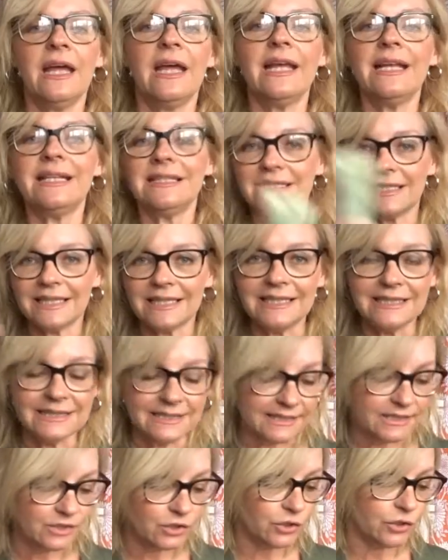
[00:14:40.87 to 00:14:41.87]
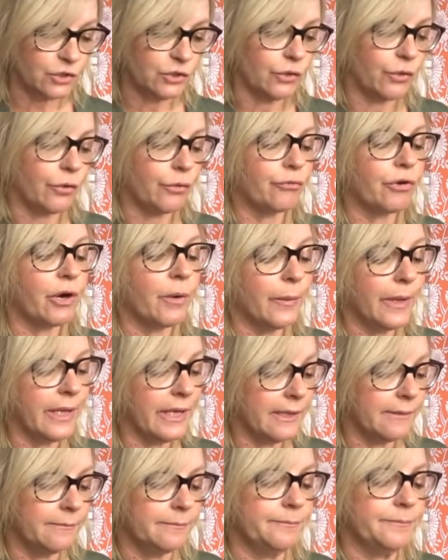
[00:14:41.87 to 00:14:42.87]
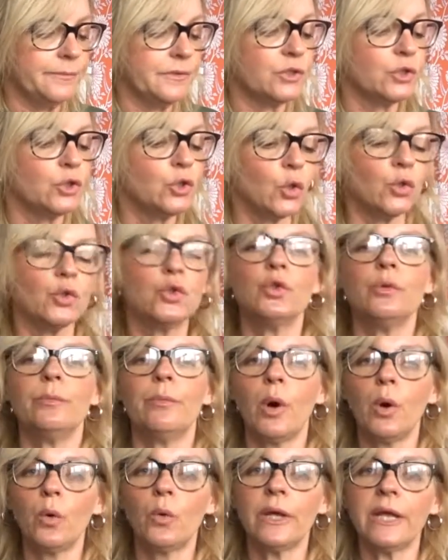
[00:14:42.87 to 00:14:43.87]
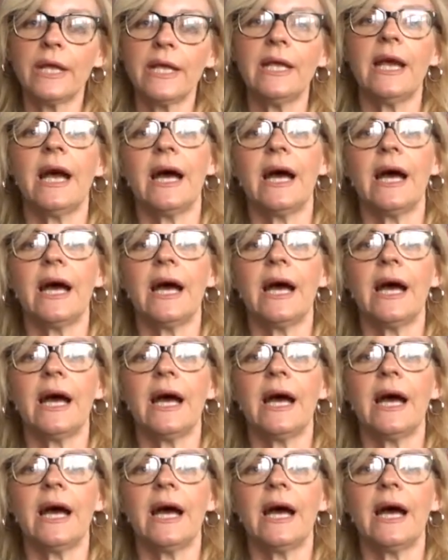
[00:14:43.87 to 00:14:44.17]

It's easy just to throw in it's not too bulky,